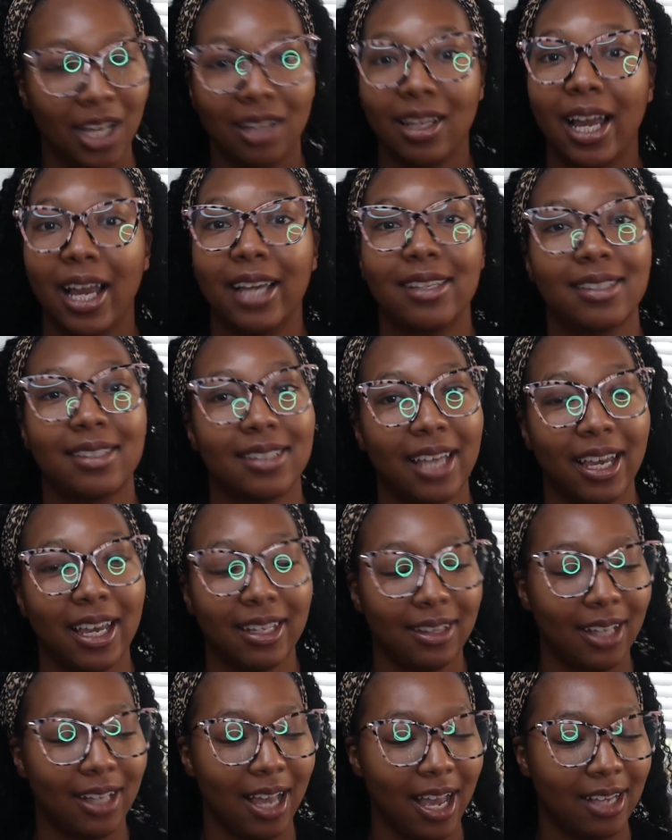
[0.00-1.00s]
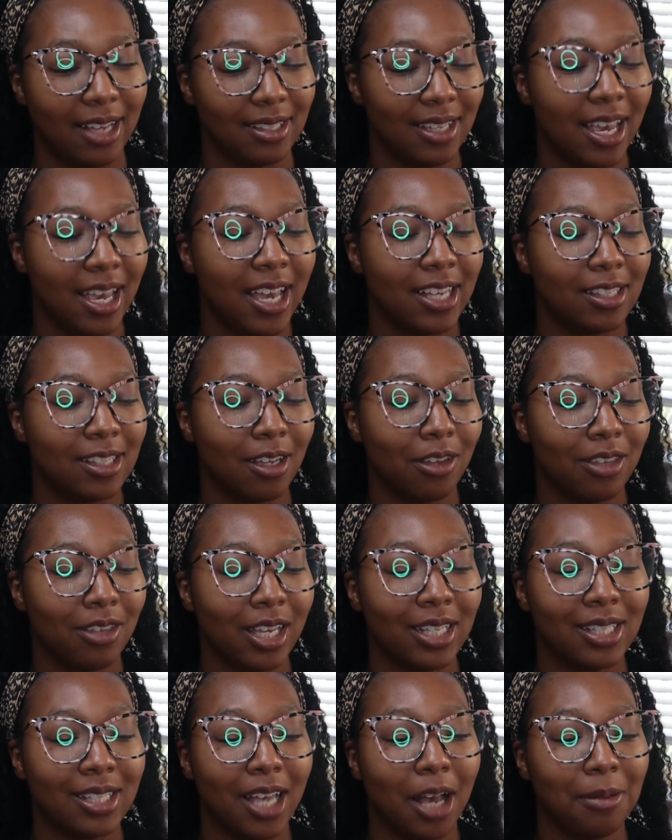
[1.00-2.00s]
Like, say less. So
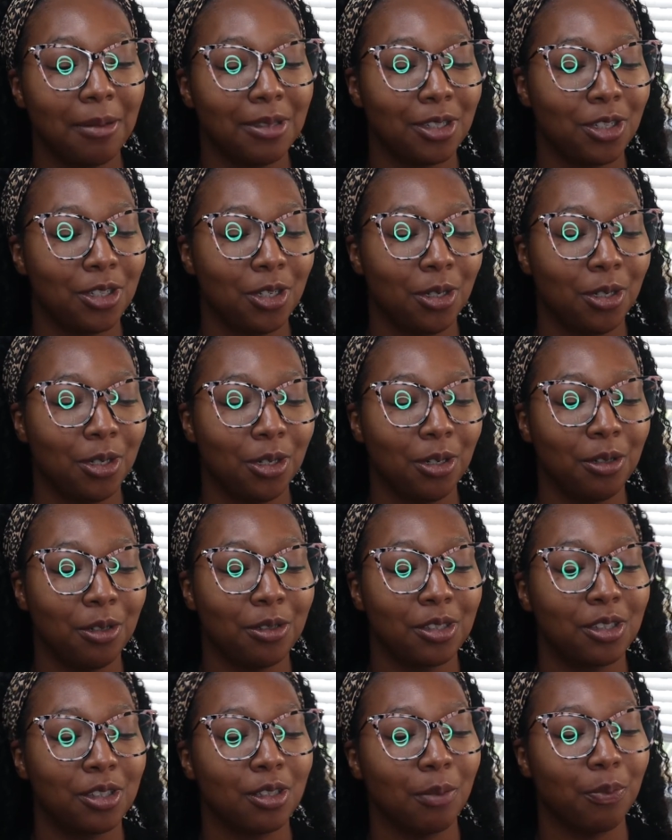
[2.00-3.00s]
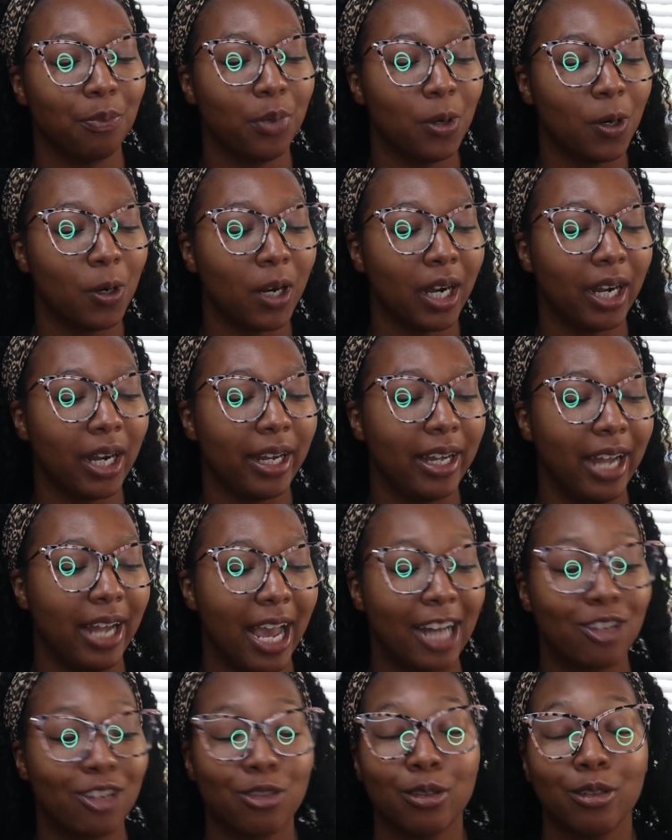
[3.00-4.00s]
this helps to support
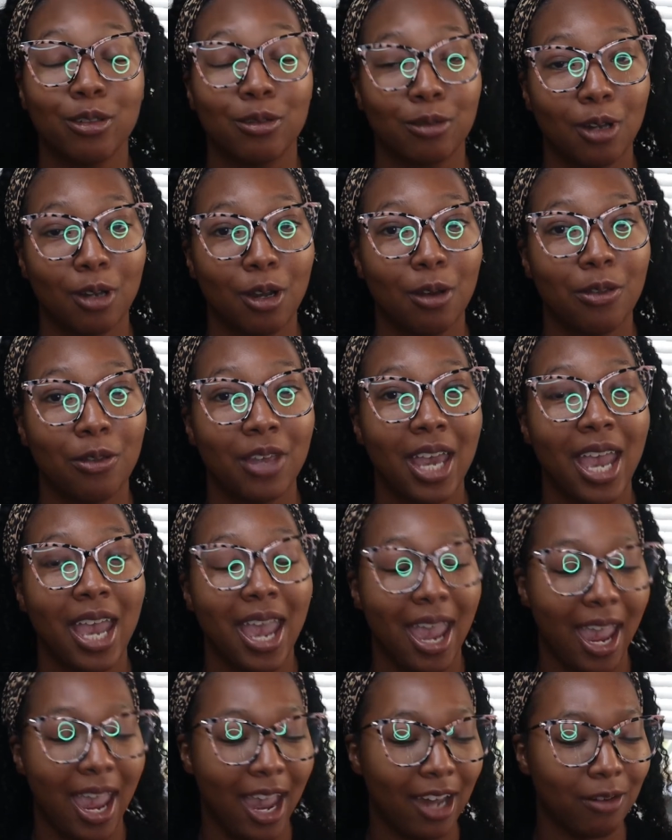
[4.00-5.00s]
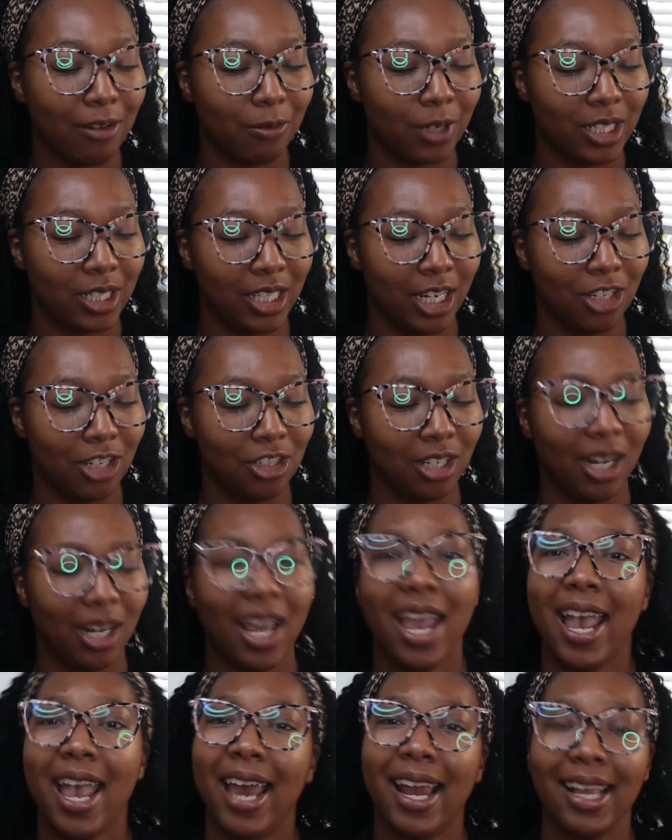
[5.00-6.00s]
natural growth and
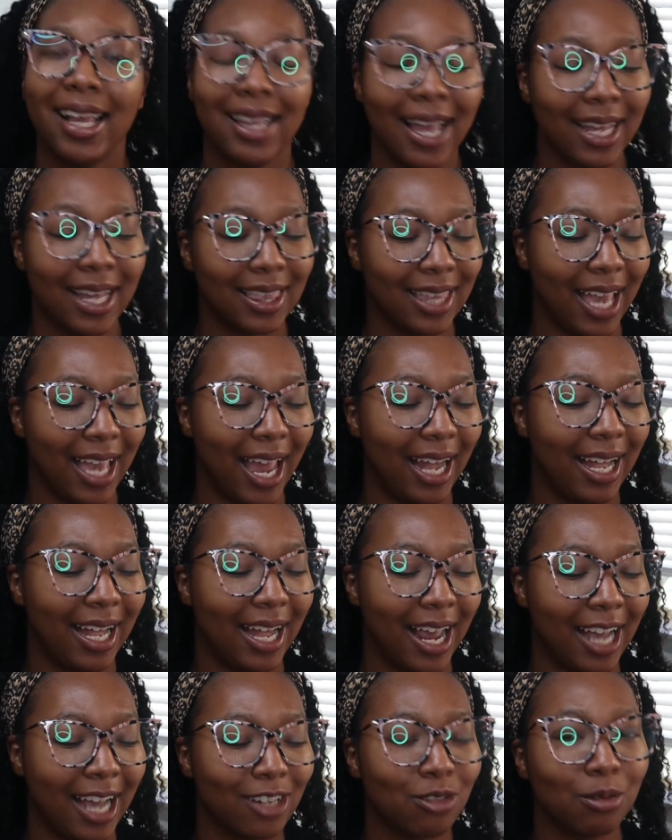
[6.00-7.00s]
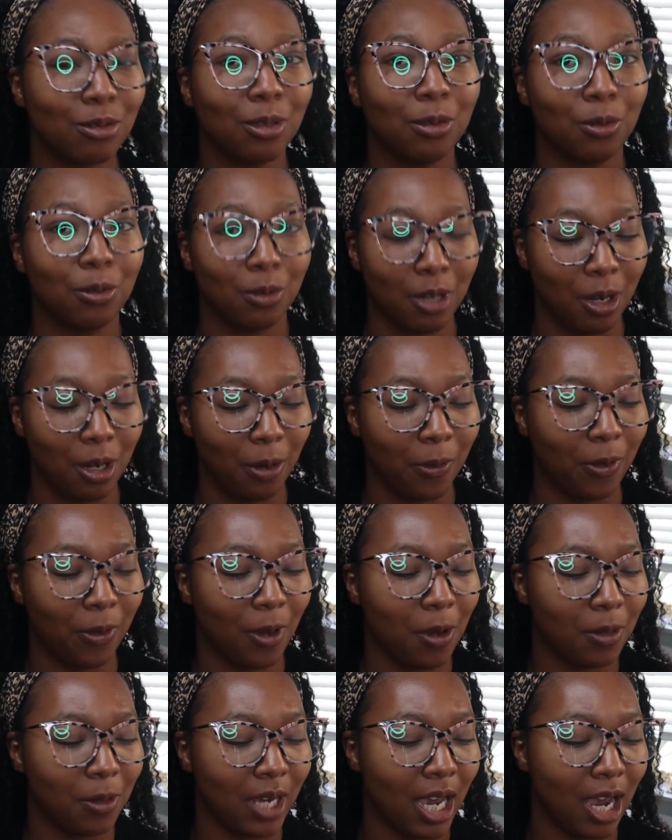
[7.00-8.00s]
retention. And I like that, natural growth,
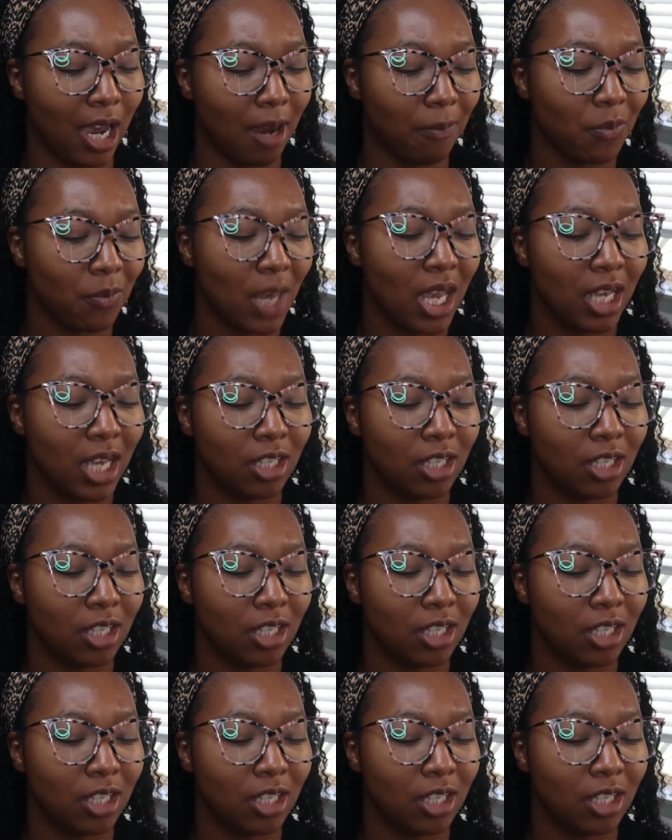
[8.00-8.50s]
okay?